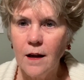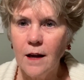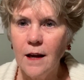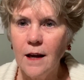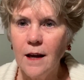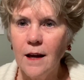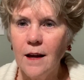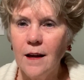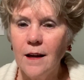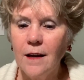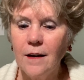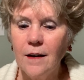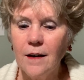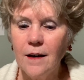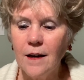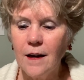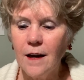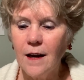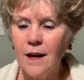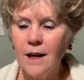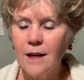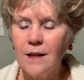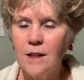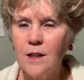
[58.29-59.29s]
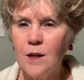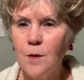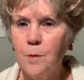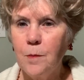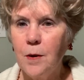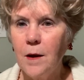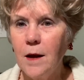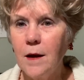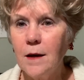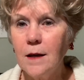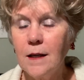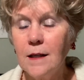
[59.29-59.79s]
And
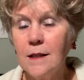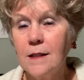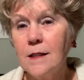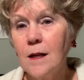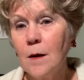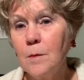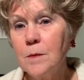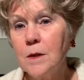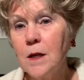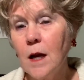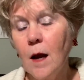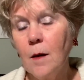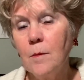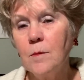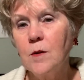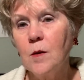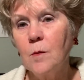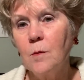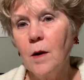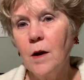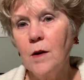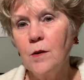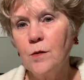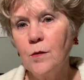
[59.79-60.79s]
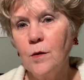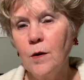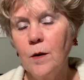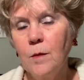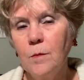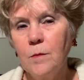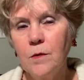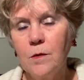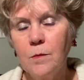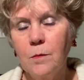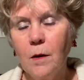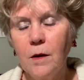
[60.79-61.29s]
depending, sometimes in my
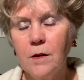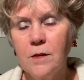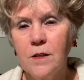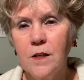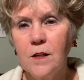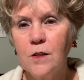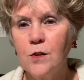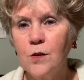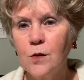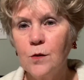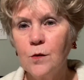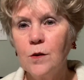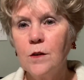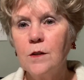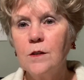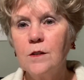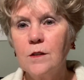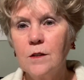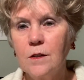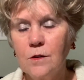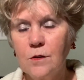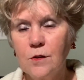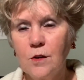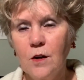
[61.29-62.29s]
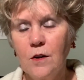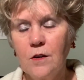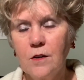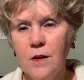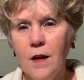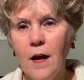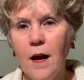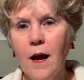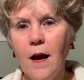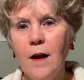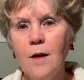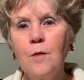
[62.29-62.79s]
dreams, my sister is just
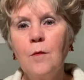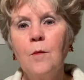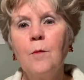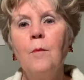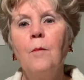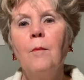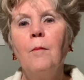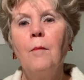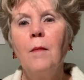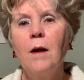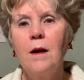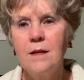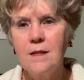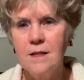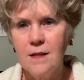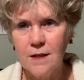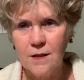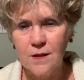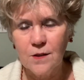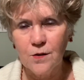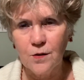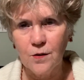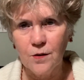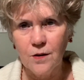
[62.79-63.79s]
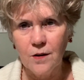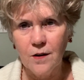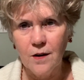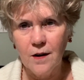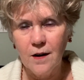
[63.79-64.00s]
that, my sister.